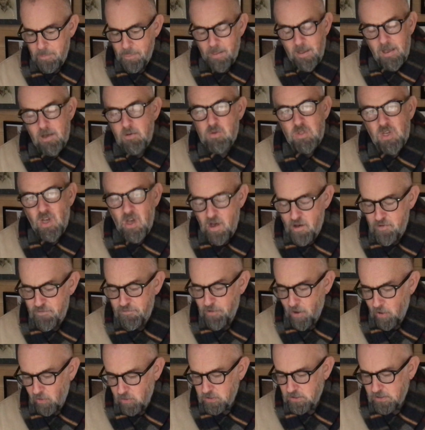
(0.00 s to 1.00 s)
It was her
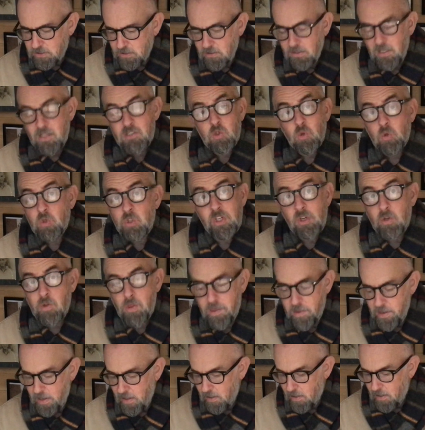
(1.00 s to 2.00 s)
fault, that's all she could
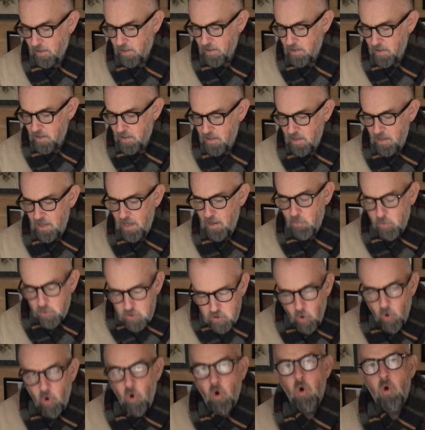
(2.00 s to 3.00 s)
think. It was
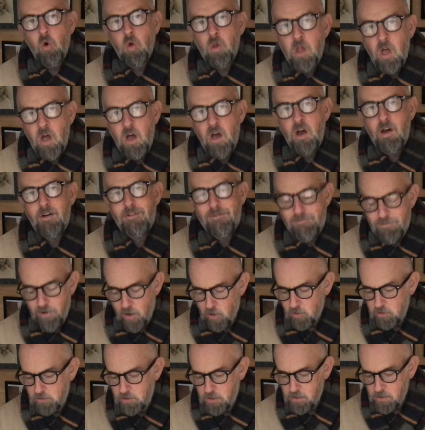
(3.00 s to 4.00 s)
all her
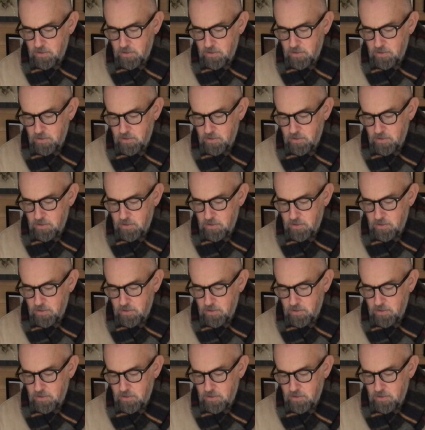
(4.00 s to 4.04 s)
fault.